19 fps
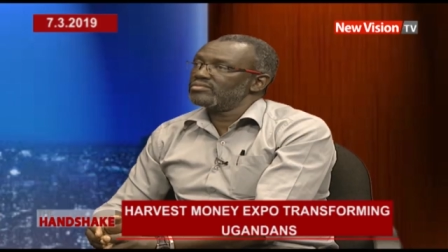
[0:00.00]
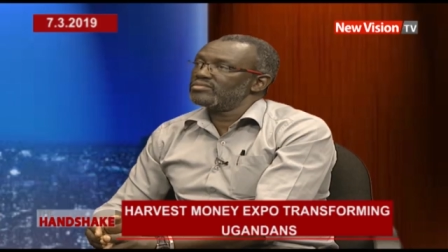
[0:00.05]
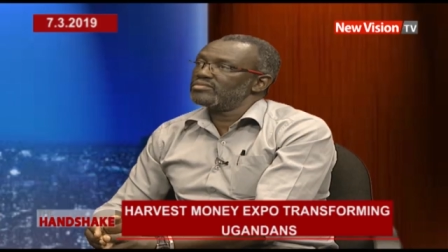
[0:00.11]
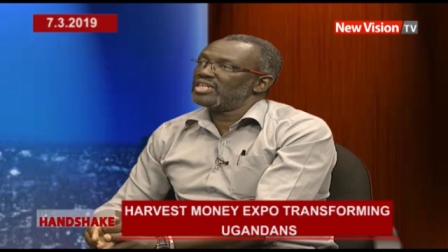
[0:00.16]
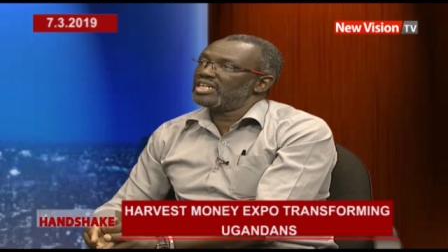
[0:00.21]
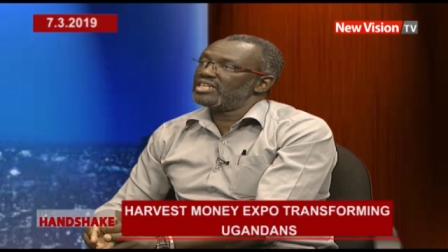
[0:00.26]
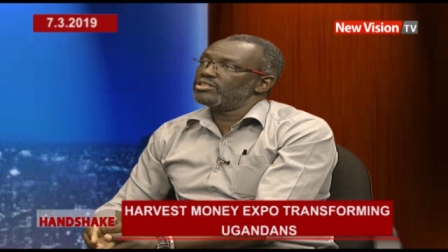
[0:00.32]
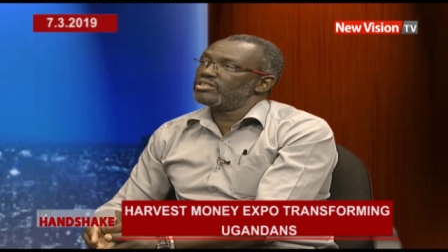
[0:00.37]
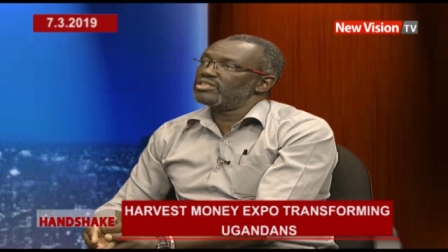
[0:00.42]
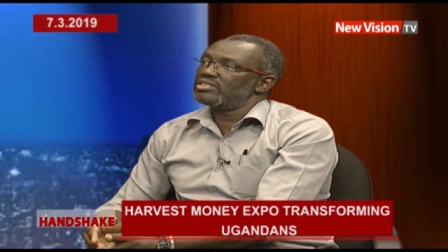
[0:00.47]

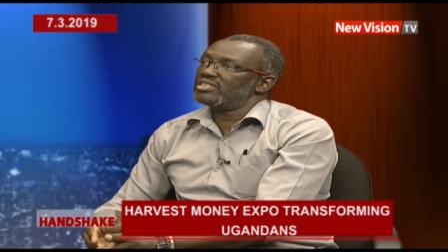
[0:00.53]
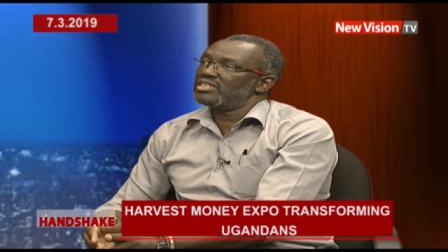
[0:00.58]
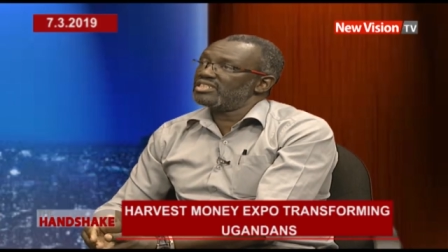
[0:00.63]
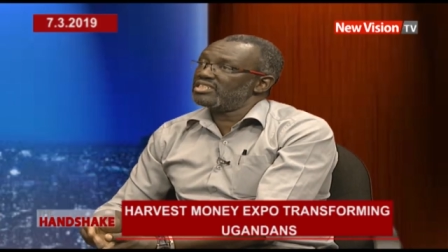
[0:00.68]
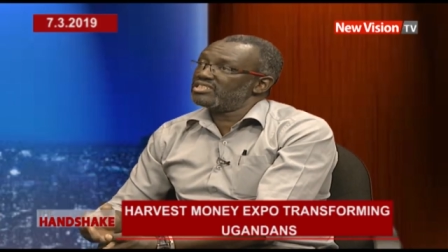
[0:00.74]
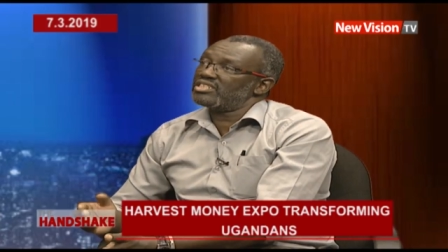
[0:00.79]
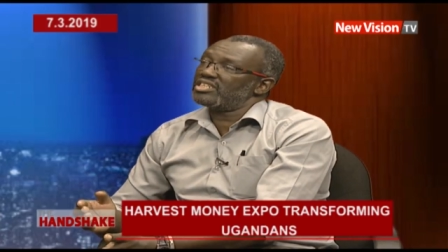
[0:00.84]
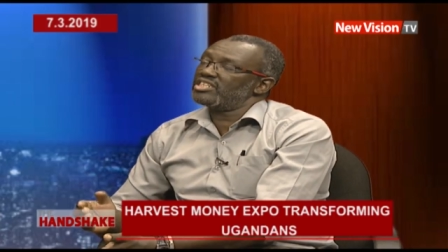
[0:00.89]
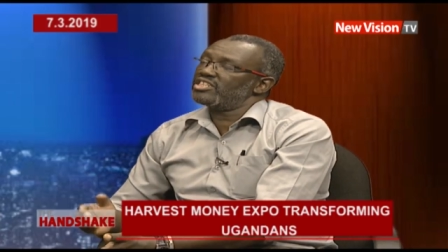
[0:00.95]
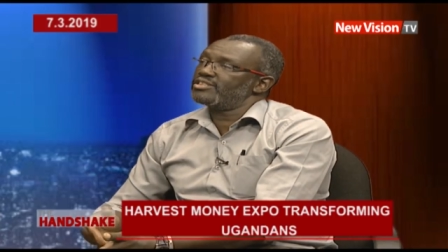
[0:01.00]
And
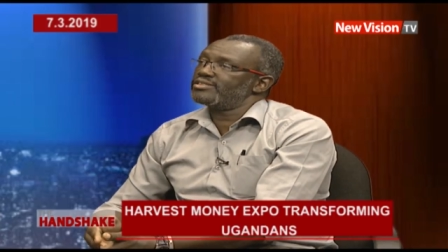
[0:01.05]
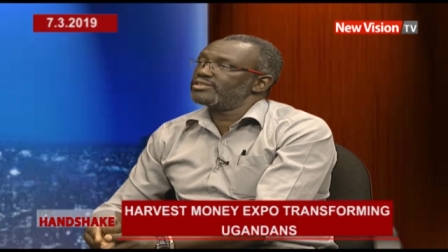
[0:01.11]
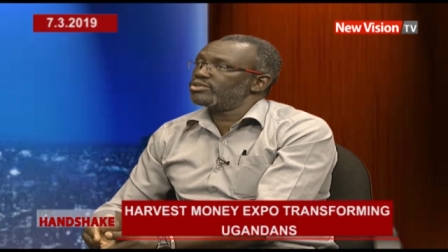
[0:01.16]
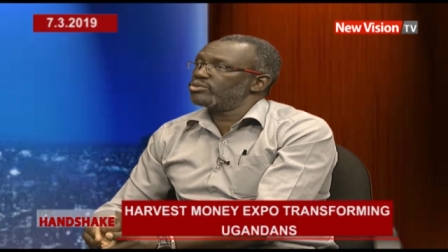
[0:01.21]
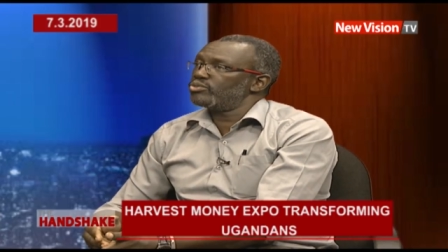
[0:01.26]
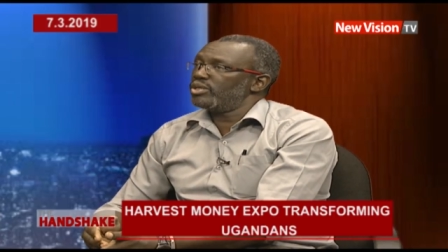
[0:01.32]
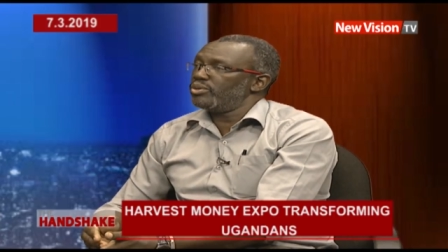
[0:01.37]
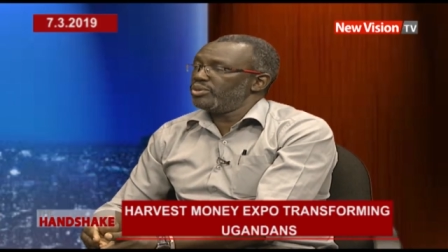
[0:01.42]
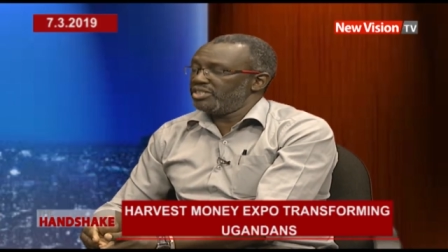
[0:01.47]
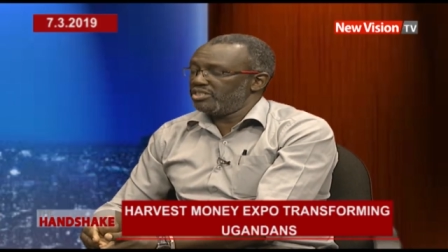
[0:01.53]
that's another reason
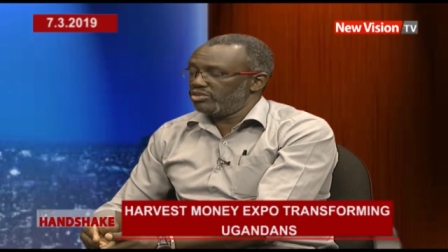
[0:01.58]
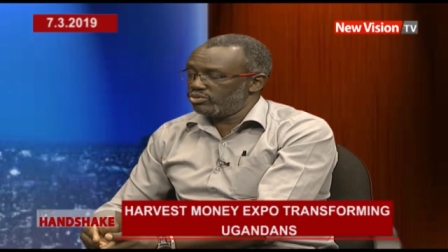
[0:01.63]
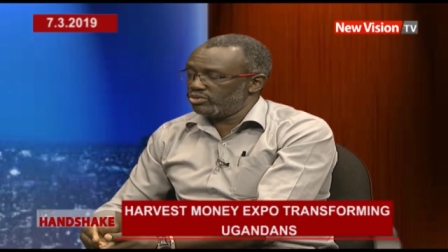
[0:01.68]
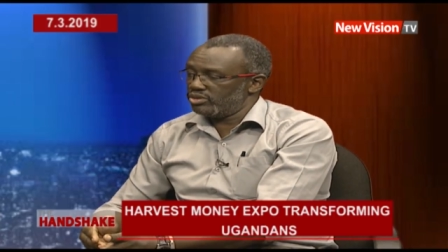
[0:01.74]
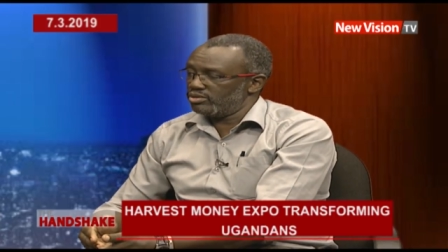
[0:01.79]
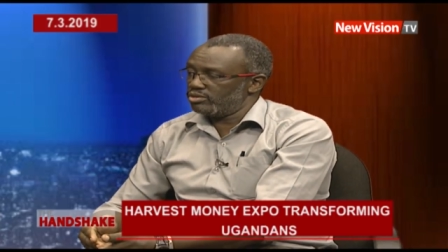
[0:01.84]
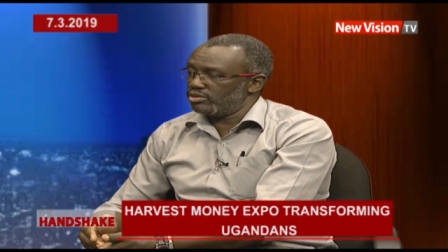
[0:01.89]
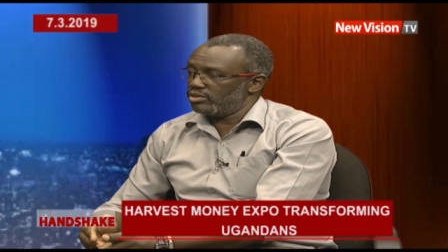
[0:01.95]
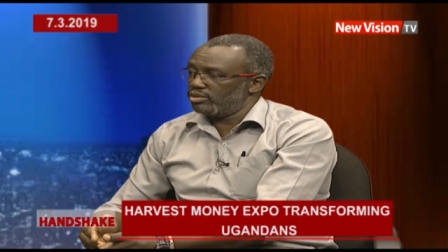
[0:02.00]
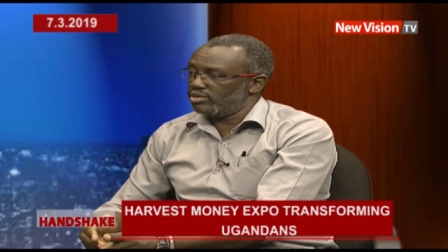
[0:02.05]
why we need to
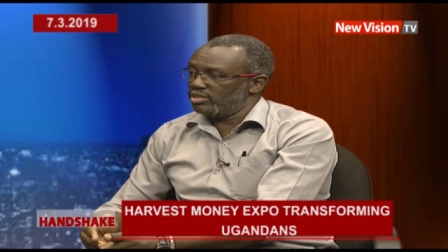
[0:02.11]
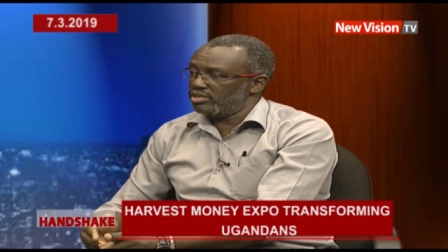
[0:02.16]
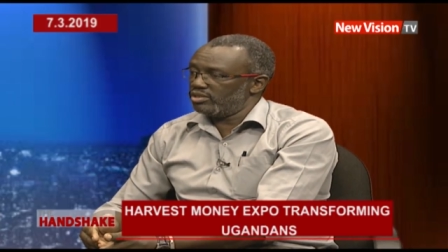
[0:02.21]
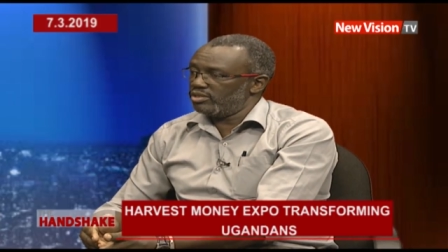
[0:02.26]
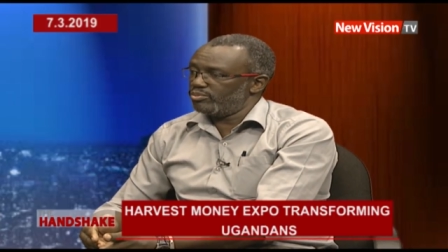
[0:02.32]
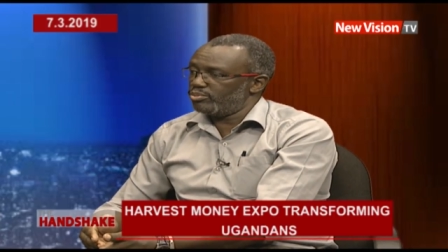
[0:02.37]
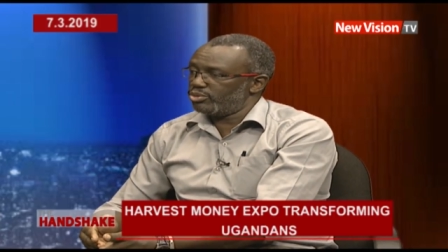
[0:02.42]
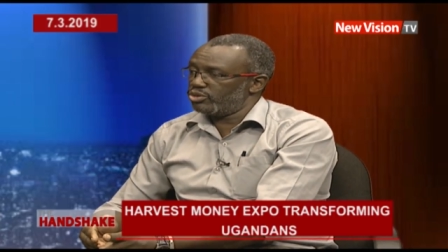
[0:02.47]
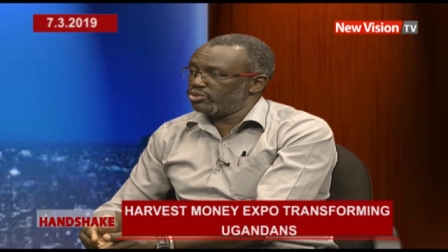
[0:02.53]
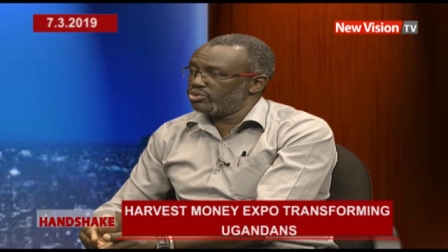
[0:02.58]
uh,
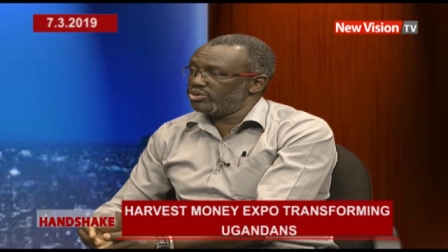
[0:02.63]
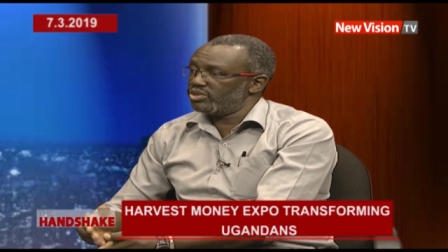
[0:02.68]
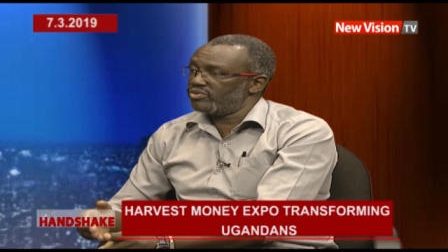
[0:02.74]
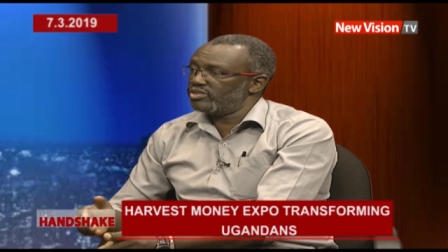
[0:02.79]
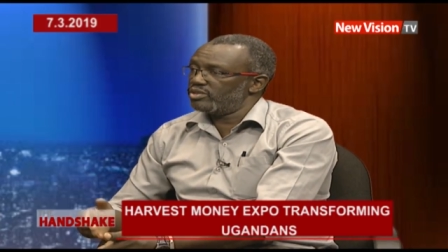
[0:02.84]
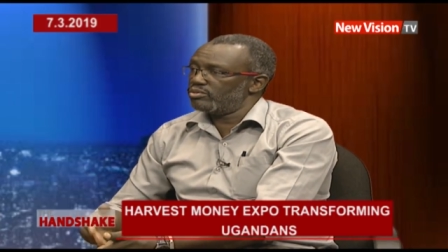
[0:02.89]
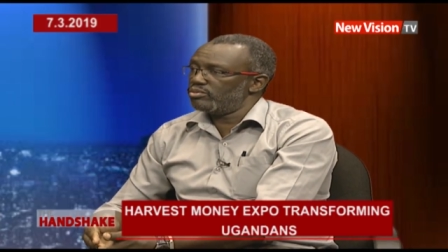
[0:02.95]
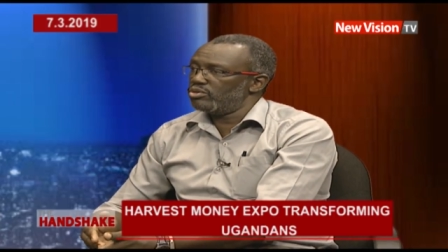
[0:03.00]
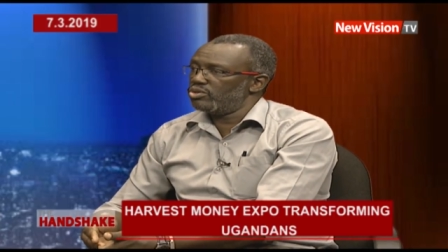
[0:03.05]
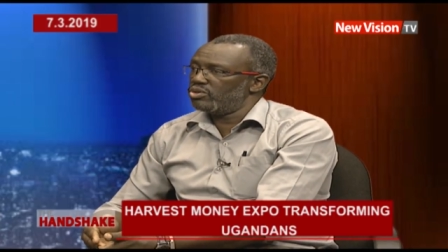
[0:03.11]
produce
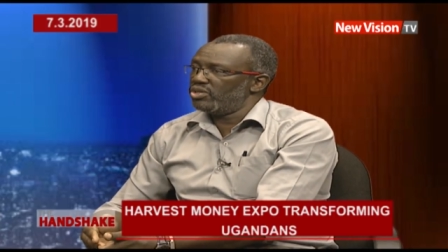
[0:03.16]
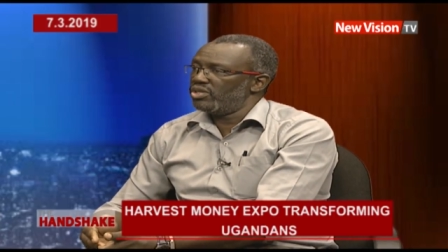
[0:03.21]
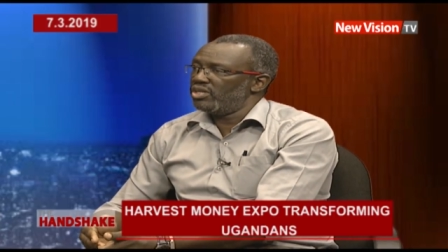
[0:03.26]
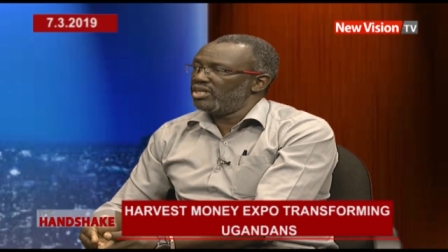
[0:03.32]
even more.